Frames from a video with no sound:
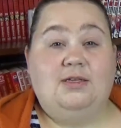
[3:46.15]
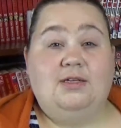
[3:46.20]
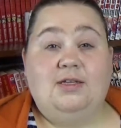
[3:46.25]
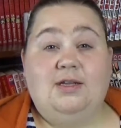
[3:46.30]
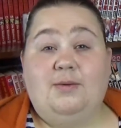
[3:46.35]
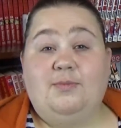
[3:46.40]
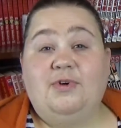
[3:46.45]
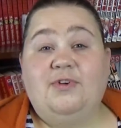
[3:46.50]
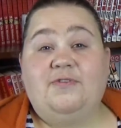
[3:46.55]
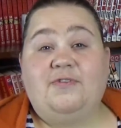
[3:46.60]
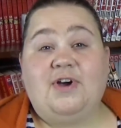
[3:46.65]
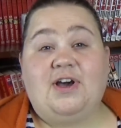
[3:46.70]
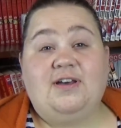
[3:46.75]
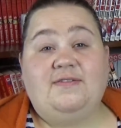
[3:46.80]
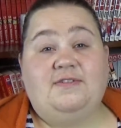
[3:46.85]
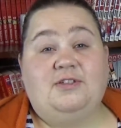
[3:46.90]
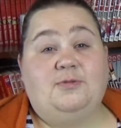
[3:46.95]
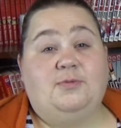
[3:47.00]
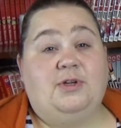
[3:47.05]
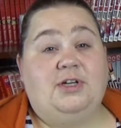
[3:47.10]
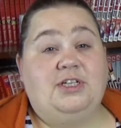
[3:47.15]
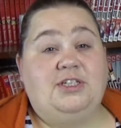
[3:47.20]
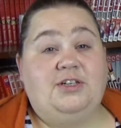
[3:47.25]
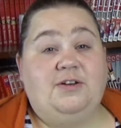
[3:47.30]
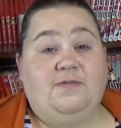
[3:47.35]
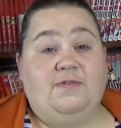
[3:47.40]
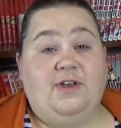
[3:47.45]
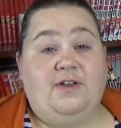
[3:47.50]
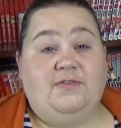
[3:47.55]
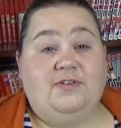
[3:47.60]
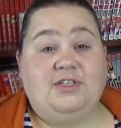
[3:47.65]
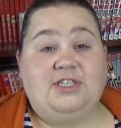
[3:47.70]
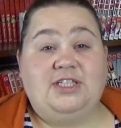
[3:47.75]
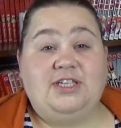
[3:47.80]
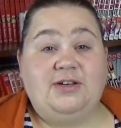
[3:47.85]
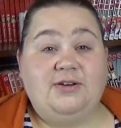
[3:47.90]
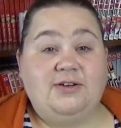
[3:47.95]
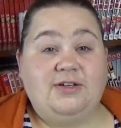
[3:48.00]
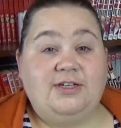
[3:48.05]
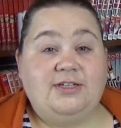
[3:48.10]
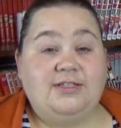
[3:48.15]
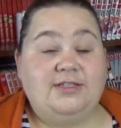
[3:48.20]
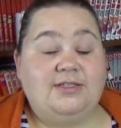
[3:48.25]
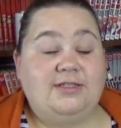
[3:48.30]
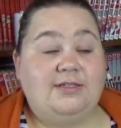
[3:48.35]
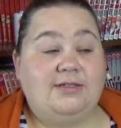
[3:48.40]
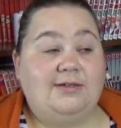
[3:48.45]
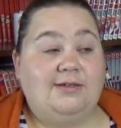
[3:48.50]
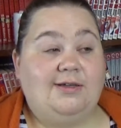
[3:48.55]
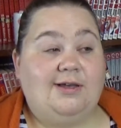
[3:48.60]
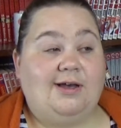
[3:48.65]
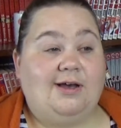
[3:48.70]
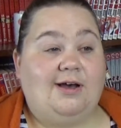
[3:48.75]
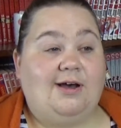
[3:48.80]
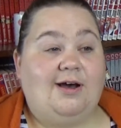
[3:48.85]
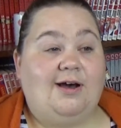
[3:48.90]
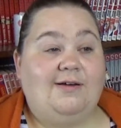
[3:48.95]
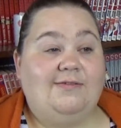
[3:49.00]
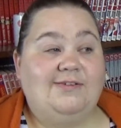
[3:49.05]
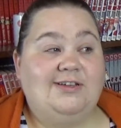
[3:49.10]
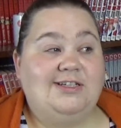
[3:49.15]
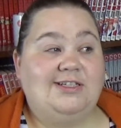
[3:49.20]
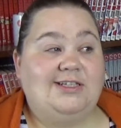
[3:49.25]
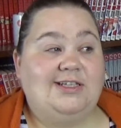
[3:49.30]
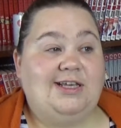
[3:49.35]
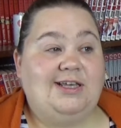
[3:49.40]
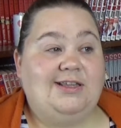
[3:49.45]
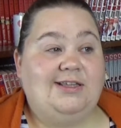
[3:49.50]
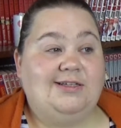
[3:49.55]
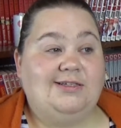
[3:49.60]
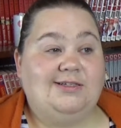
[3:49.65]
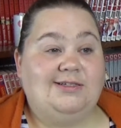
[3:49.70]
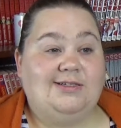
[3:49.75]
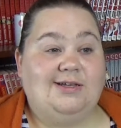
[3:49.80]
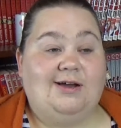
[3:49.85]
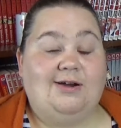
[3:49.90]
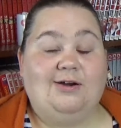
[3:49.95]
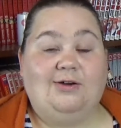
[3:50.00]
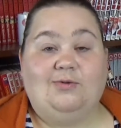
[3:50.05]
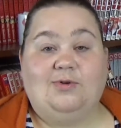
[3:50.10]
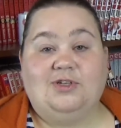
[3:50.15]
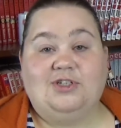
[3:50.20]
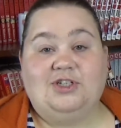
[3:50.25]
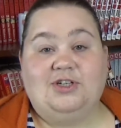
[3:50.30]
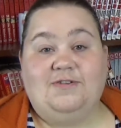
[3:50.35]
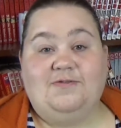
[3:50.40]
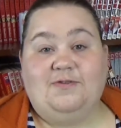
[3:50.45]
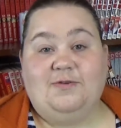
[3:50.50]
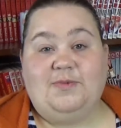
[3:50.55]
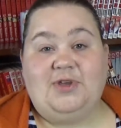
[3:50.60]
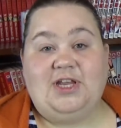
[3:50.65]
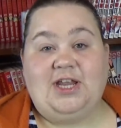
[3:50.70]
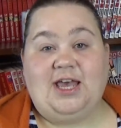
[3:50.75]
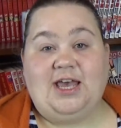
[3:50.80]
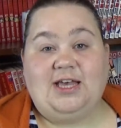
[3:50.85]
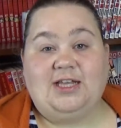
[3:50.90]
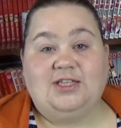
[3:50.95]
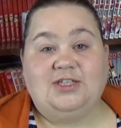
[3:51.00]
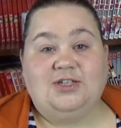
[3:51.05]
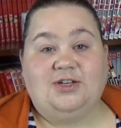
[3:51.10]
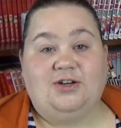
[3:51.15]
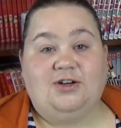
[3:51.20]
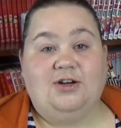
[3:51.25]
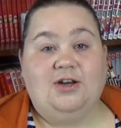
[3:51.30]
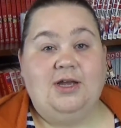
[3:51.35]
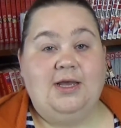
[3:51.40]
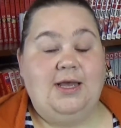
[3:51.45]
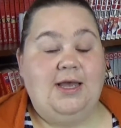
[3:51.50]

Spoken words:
Number 5 is, what is your favorite series? Obviously this is a hard question for me to answer.